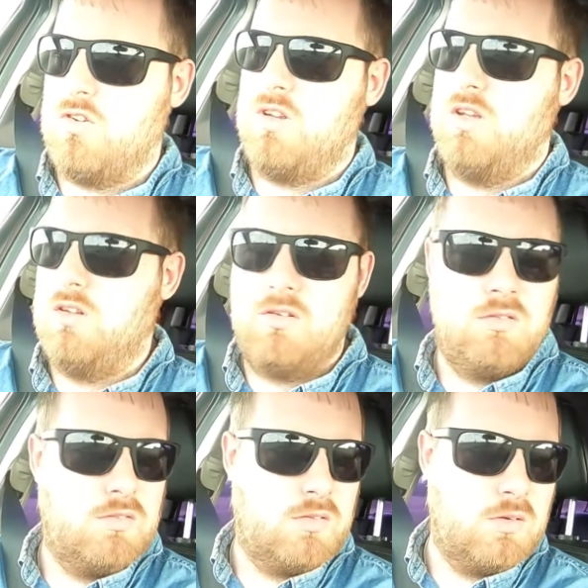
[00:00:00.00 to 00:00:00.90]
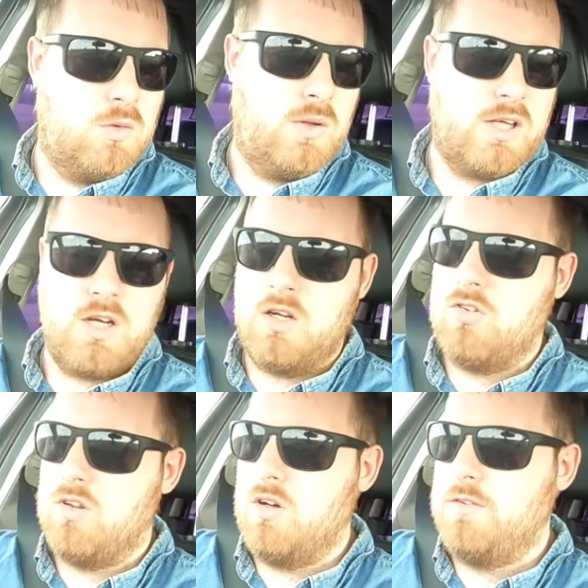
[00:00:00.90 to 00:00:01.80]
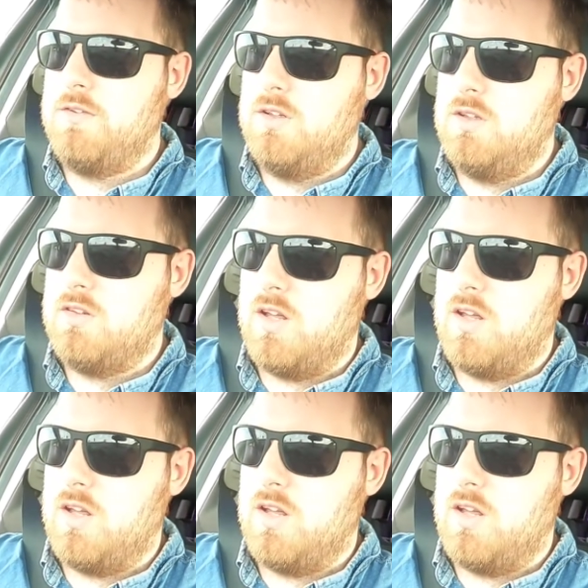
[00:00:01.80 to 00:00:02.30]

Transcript: it and all that kind of stuff. And